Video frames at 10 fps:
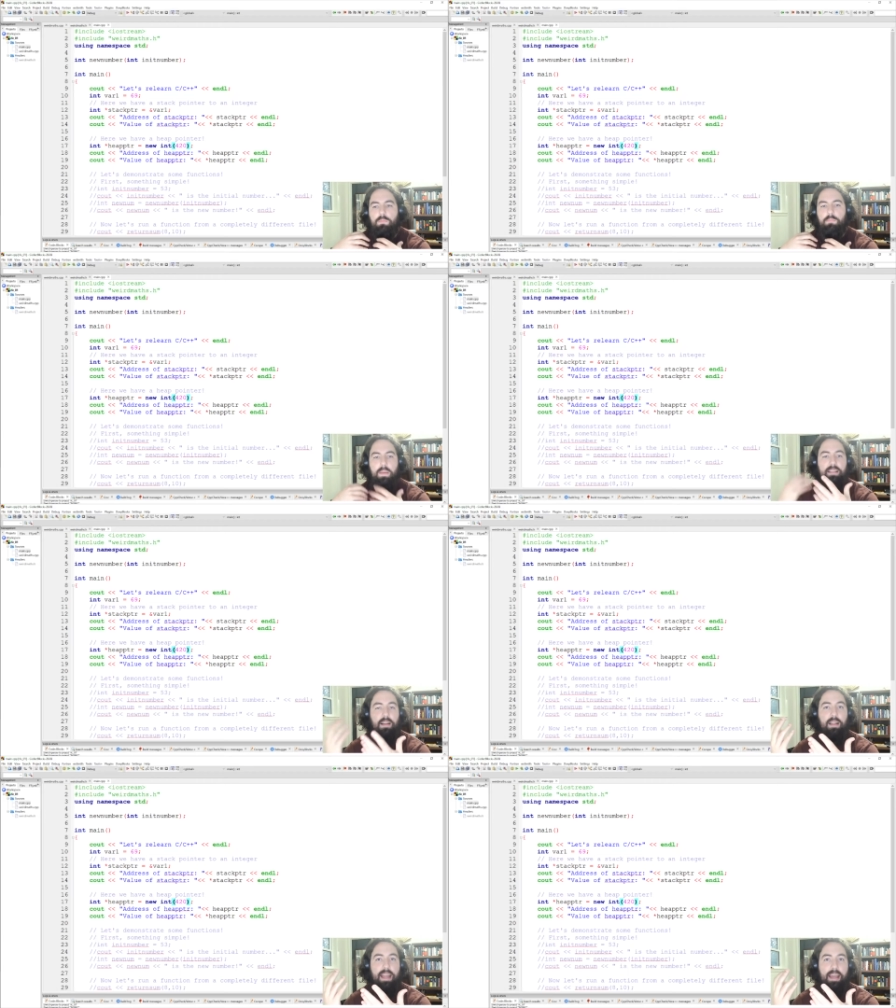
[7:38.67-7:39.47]

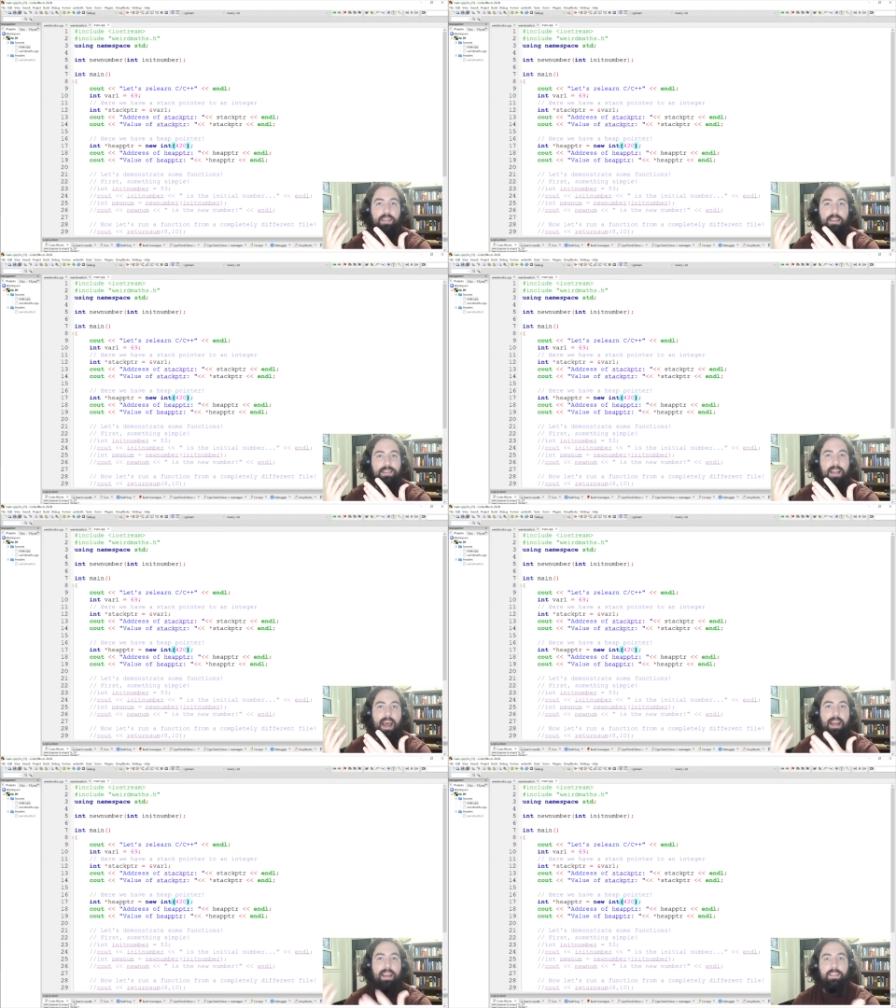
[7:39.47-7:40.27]
basically in the
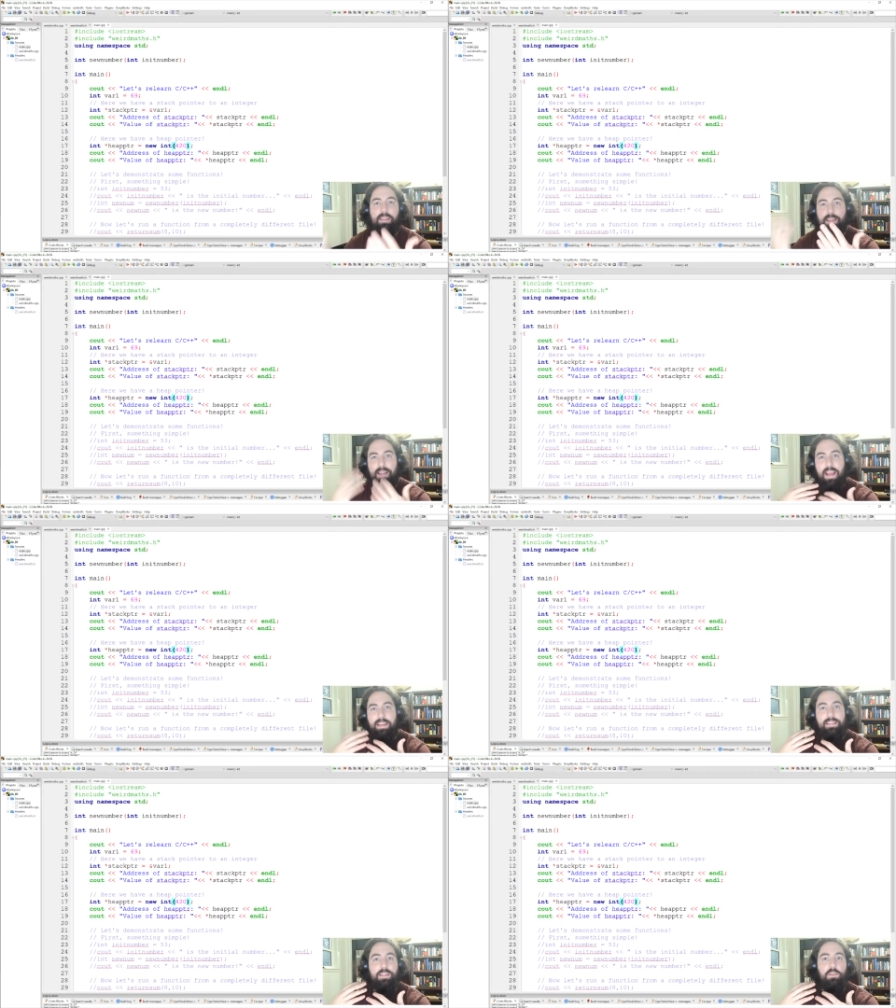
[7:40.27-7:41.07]
stack, and then the stack
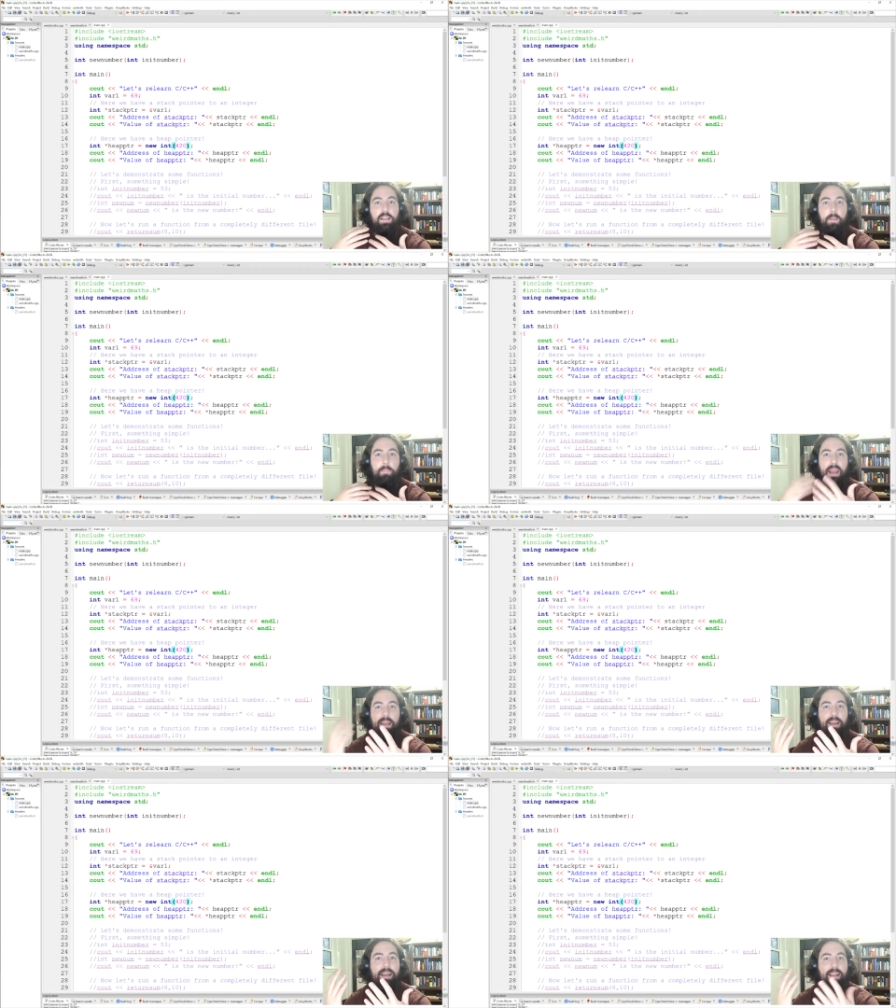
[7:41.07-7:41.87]
essentially
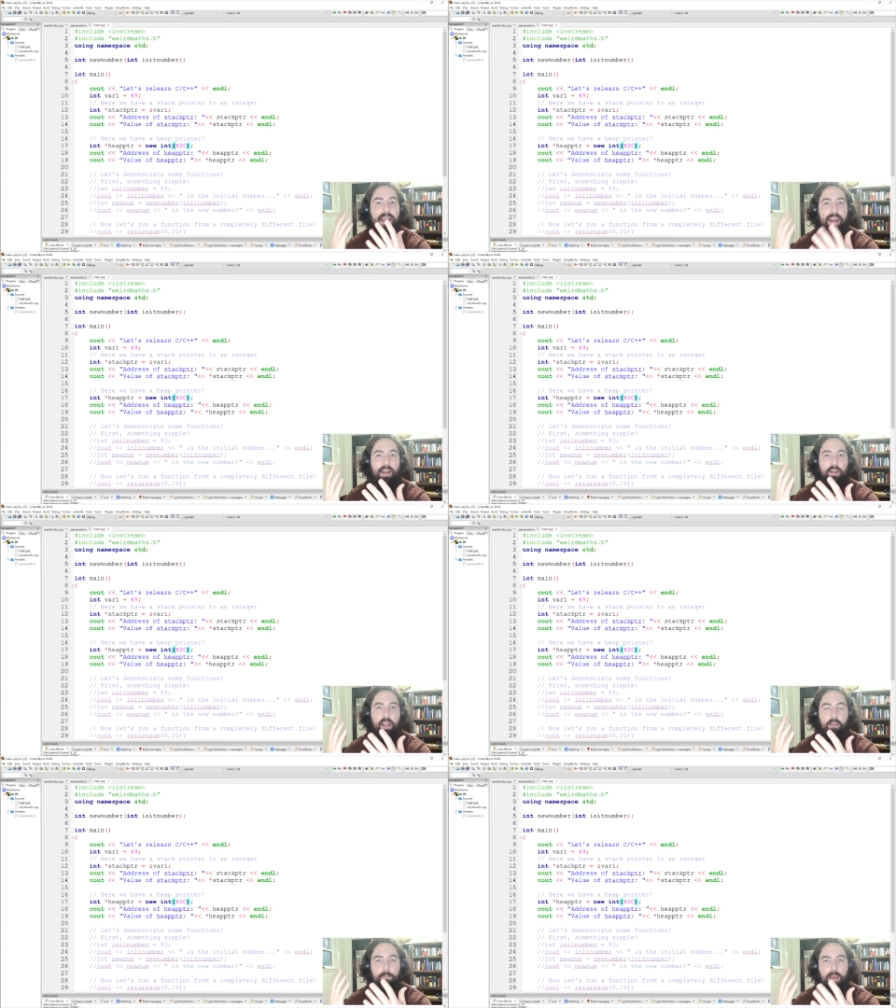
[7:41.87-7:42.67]
abandoning that
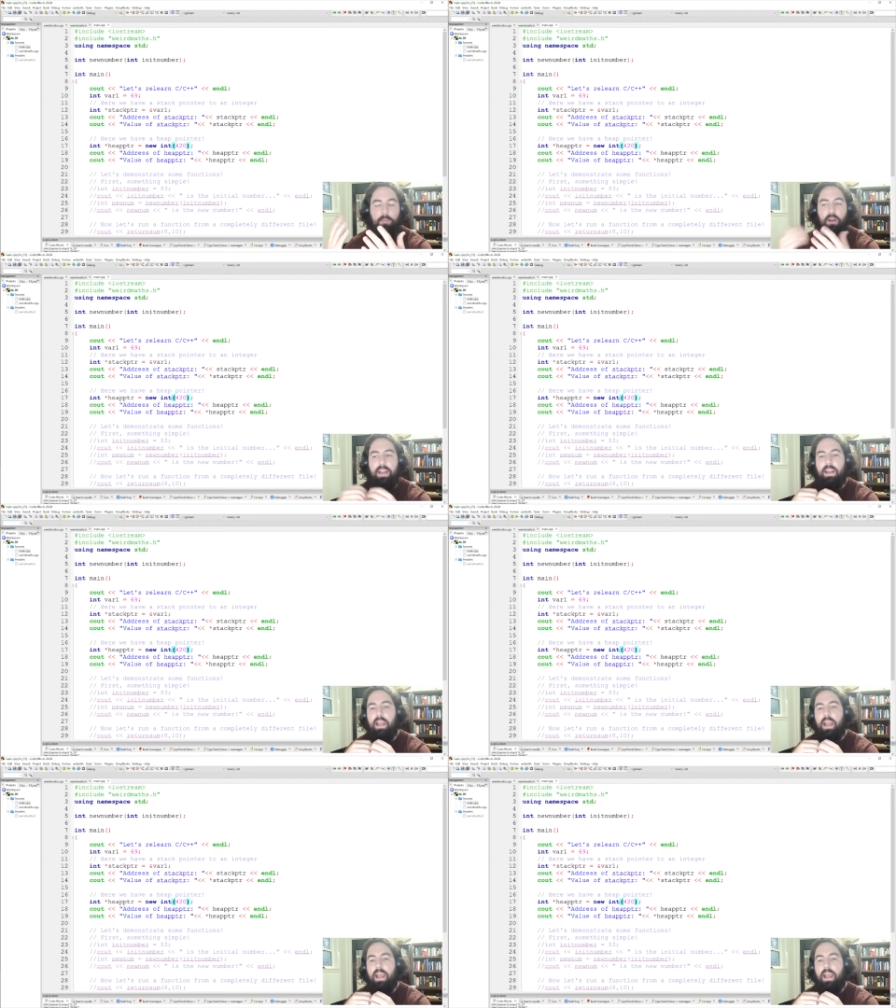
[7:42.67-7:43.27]
area of memory.